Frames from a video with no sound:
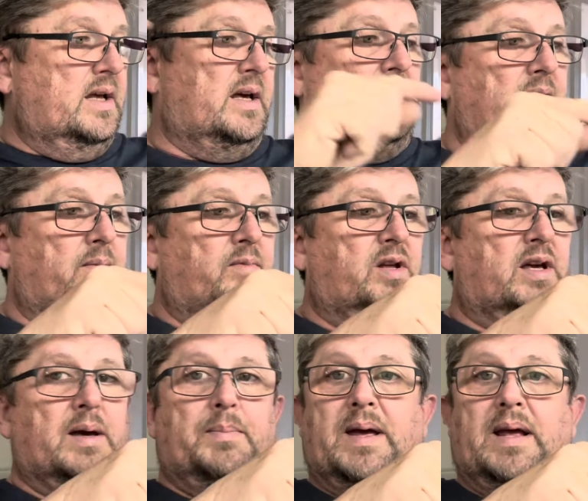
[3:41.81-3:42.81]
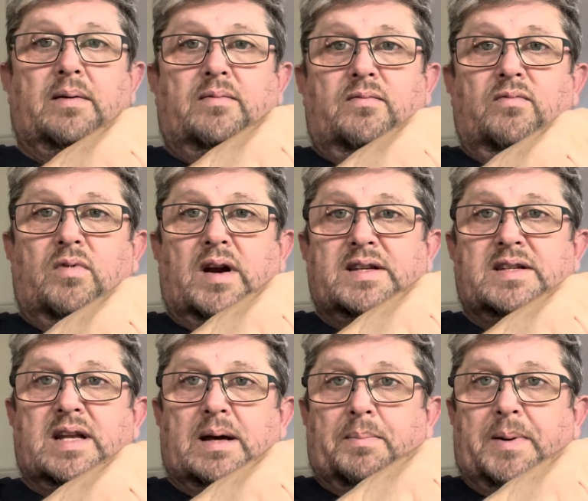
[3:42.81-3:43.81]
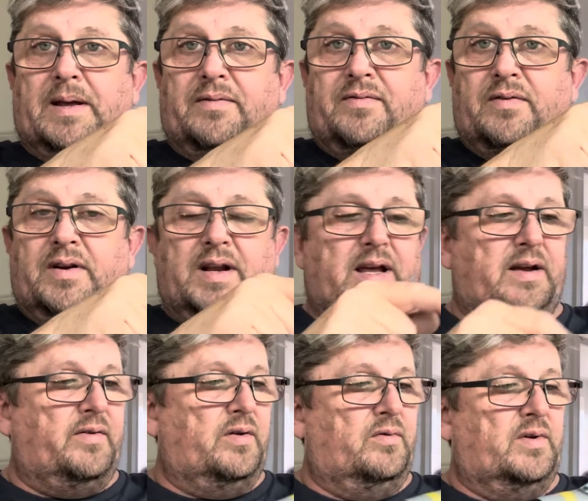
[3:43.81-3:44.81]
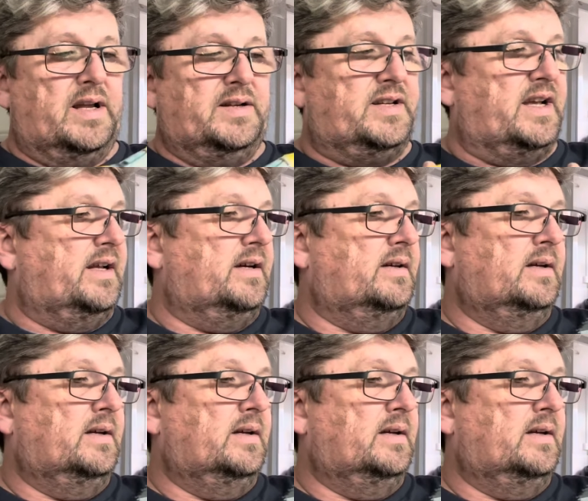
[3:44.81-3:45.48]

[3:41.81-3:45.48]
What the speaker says: You get a big raised lump here for an aerial antenna,